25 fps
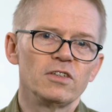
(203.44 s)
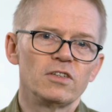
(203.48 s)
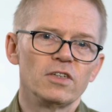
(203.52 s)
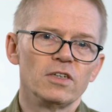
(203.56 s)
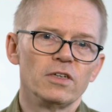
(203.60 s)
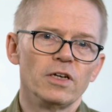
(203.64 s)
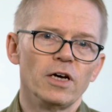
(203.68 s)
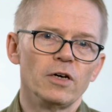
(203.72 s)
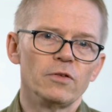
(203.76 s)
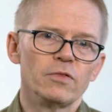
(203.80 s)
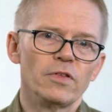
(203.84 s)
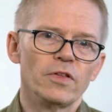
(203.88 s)
to
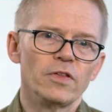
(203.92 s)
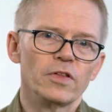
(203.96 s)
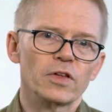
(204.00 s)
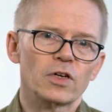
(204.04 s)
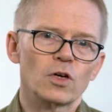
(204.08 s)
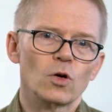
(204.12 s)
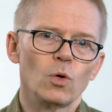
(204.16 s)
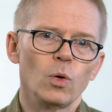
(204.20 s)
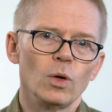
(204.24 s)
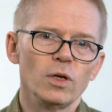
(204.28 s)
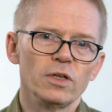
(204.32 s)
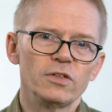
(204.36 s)
note that the
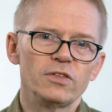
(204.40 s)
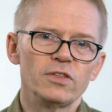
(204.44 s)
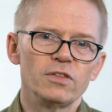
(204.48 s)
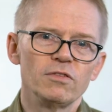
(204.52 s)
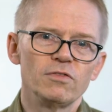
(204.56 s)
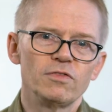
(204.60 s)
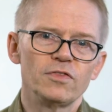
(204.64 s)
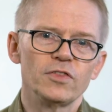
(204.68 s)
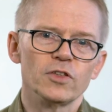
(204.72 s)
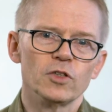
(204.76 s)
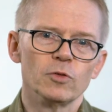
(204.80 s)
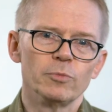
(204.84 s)
quality of
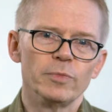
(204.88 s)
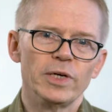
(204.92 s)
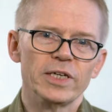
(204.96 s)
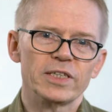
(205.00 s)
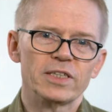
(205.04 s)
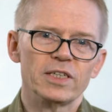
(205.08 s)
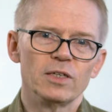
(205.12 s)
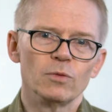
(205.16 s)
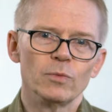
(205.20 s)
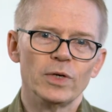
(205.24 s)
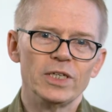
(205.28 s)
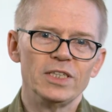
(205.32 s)

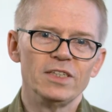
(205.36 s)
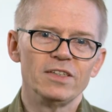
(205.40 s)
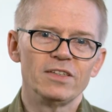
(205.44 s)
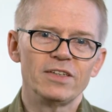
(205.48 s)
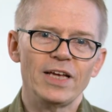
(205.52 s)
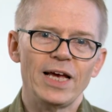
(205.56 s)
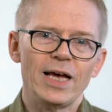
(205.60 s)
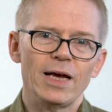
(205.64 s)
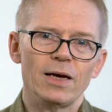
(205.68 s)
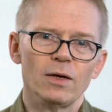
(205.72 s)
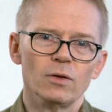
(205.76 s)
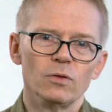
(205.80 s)
filmmaking went
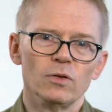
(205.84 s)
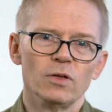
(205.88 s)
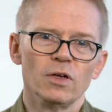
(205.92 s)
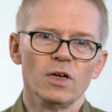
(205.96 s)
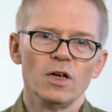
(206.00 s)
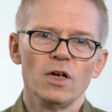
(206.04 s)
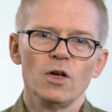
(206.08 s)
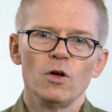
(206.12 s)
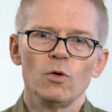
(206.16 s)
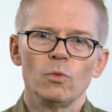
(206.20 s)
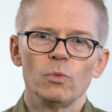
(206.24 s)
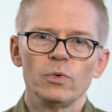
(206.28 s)
down
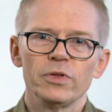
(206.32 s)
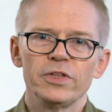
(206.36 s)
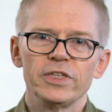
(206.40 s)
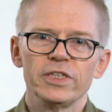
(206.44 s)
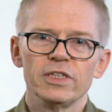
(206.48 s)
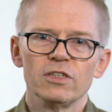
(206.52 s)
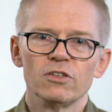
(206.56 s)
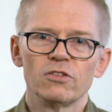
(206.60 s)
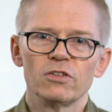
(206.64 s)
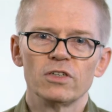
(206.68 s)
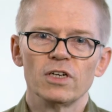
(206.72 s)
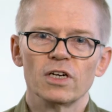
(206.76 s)
with the
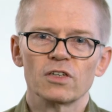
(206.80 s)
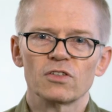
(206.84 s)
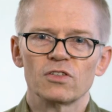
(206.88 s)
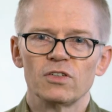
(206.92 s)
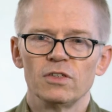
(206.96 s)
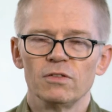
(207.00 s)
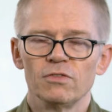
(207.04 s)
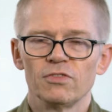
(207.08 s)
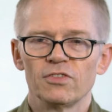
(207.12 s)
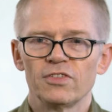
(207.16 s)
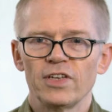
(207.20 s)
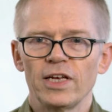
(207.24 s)

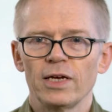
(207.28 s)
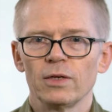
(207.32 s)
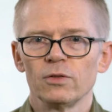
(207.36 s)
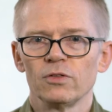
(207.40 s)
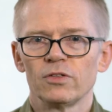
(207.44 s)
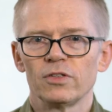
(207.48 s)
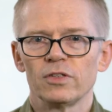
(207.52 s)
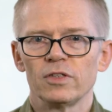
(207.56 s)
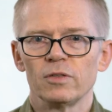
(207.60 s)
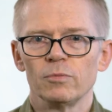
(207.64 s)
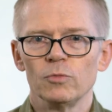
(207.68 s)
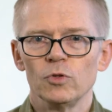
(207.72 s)
introduction of sound
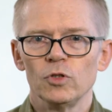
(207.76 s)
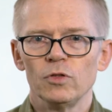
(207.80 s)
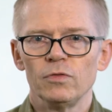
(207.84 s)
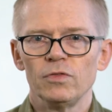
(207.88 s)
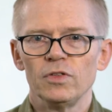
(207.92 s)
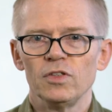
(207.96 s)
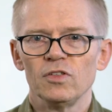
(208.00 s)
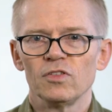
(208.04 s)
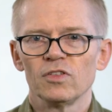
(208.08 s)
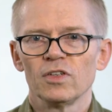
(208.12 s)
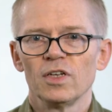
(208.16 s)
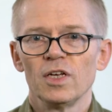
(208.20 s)
to the
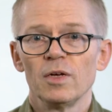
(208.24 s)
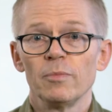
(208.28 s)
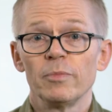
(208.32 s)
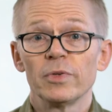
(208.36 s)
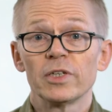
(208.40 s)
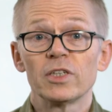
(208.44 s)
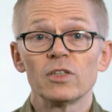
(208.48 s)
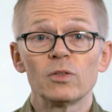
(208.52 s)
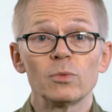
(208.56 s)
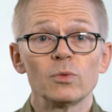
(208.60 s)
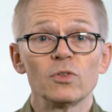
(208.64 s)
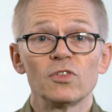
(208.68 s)
movies
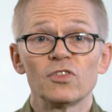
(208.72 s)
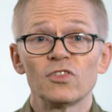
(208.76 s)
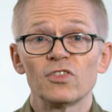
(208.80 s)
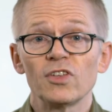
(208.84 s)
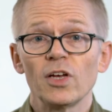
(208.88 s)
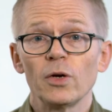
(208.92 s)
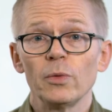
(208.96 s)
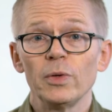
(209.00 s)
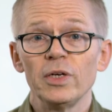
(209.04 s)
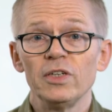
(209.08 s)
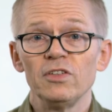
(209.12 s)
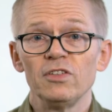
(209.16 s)
because it was
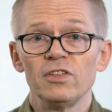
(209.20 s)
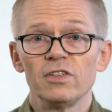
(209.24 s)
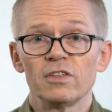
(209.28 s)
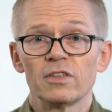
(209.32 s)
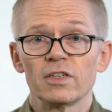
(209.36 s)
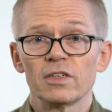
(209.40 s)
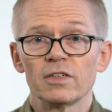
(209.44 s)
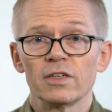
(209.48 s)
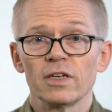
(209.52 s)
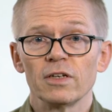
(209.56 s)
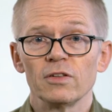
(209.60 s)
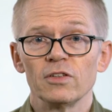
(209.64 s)
so easy
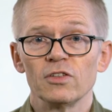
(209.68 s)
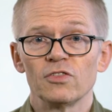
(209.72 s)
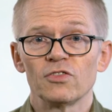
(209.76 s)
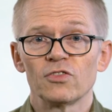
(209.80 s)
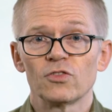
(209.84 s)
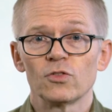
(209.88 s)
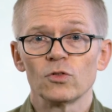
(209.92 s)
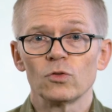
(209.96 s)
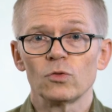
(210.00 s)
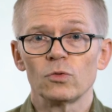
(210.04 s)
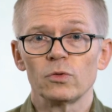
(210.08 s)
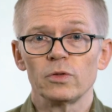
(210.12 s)
to tell the
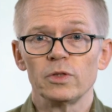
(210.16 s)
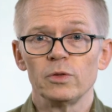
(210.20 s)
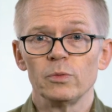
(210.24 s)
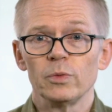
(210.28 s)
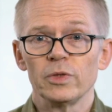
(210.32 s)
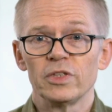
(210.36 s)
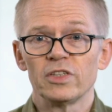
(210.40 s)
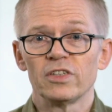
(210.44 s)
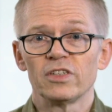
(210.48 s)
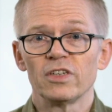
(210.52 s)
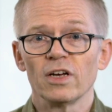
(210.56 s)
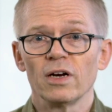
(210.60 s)
story
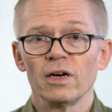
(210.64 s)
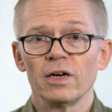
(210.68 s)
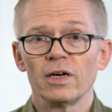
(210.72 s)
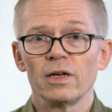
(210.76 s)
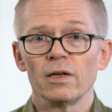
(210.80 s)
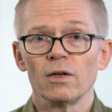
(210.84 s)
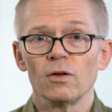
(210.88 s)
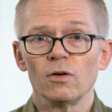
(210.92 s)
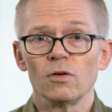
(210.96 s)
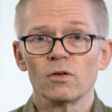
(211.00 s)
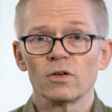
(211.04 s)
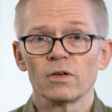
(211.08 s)
with
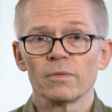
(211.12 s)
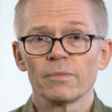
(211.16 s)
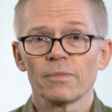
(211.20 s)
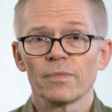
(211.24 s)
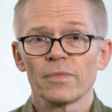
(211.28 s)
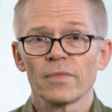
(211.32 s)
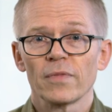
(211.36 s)
dialogue.